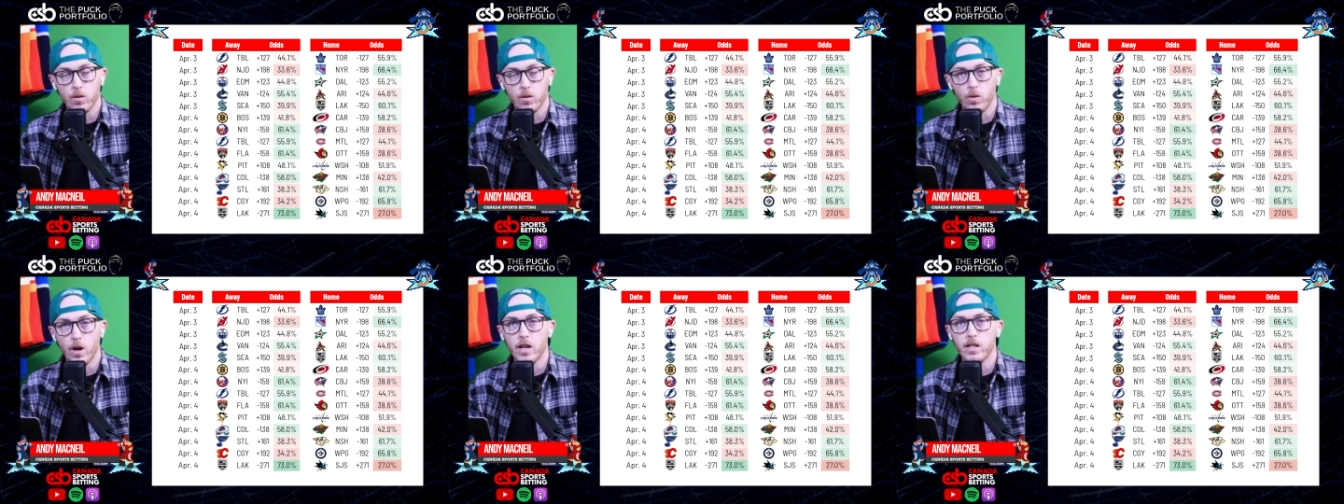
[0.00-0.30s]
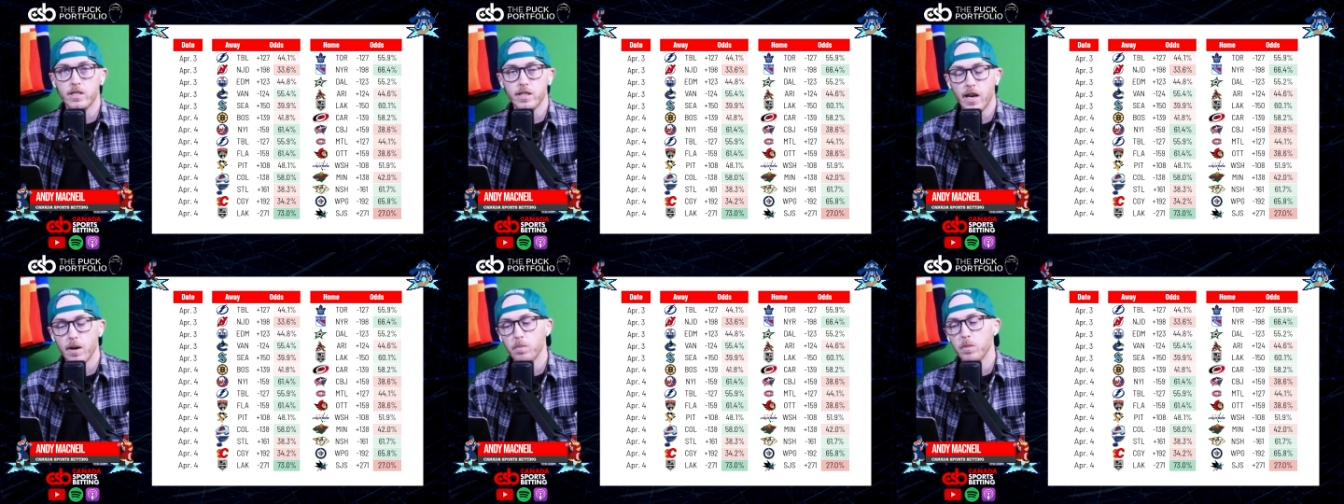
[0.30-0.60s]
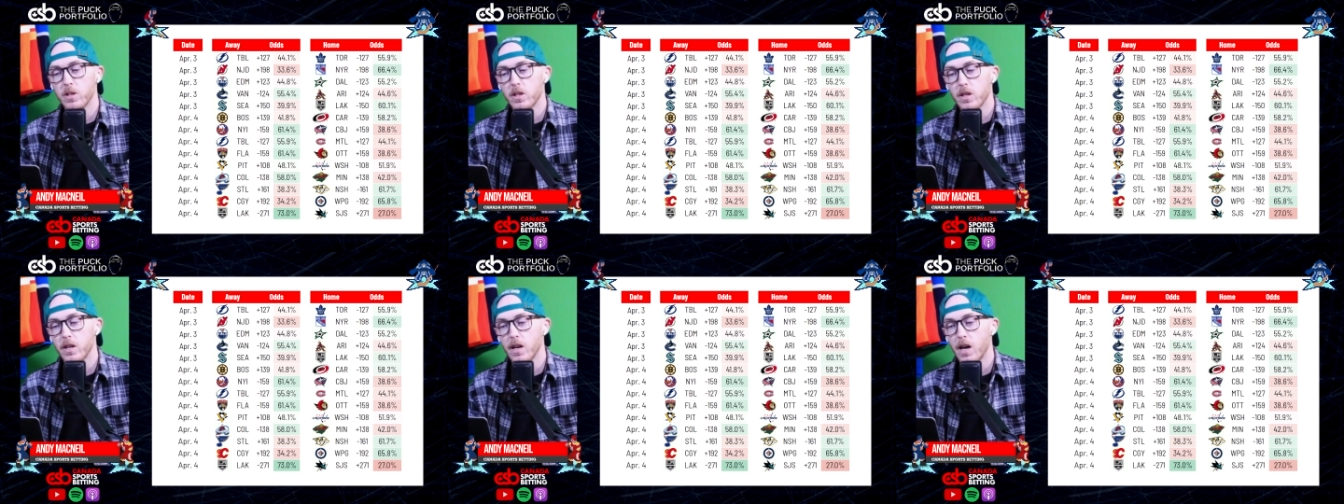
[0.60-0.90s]
rates
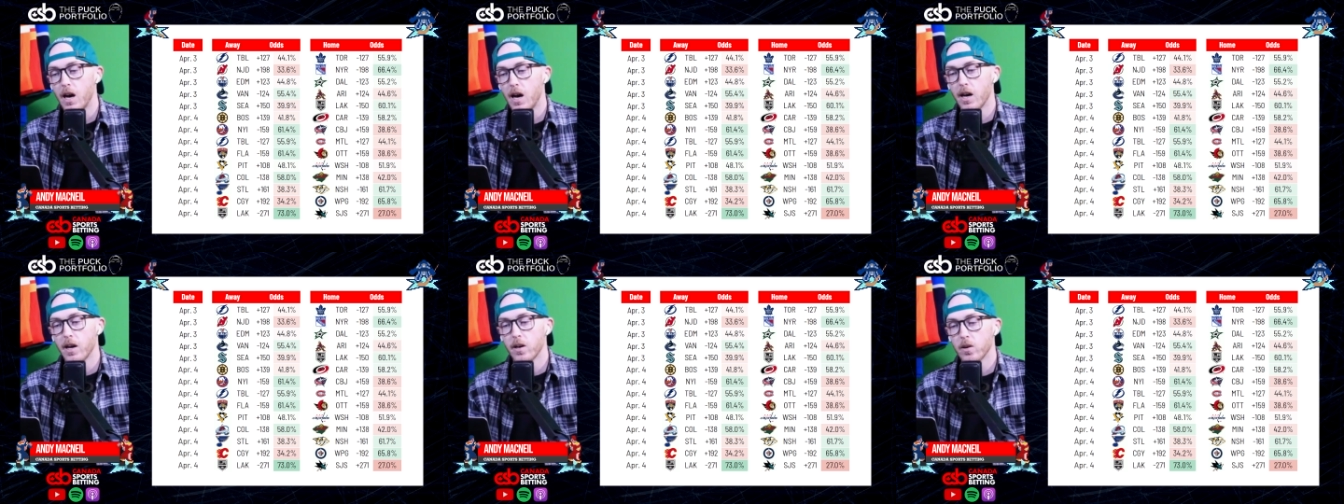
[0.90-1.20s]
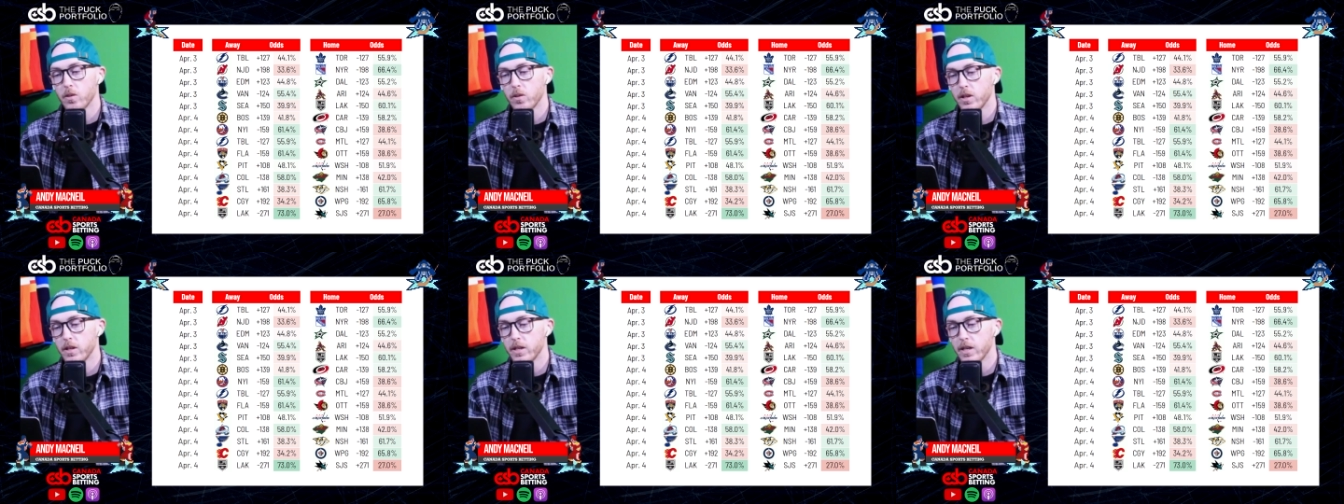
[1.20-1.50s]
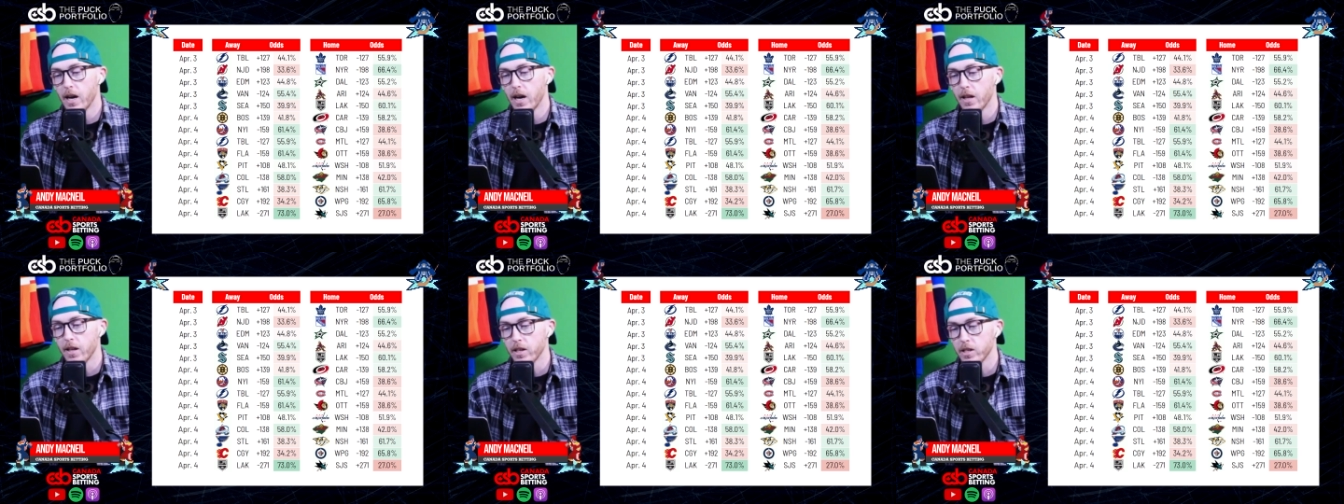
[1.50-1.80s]
Edmonton higher than
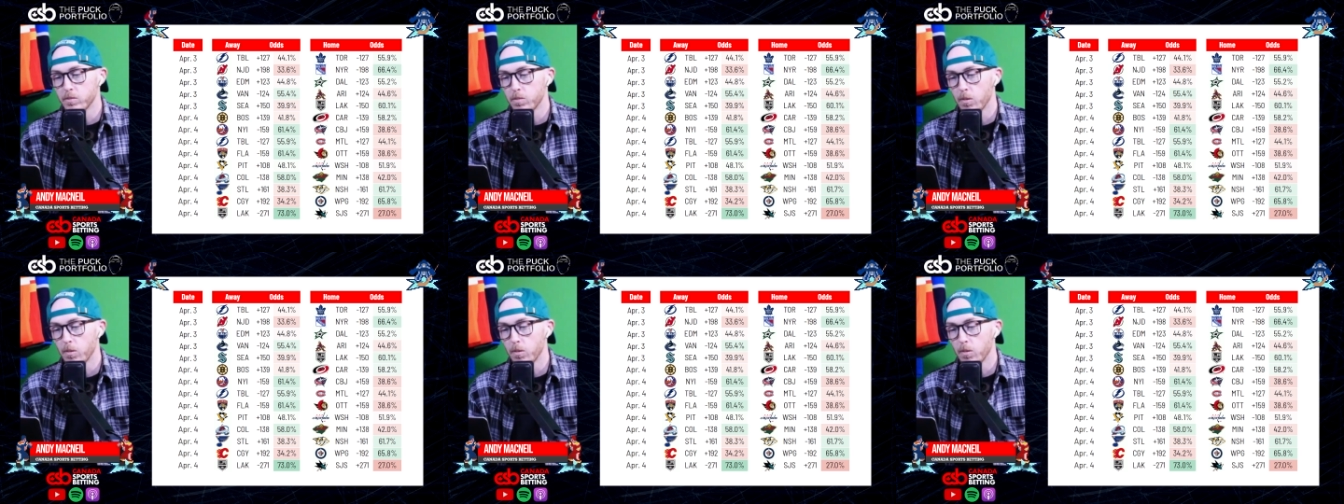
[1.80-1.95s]
Dallas.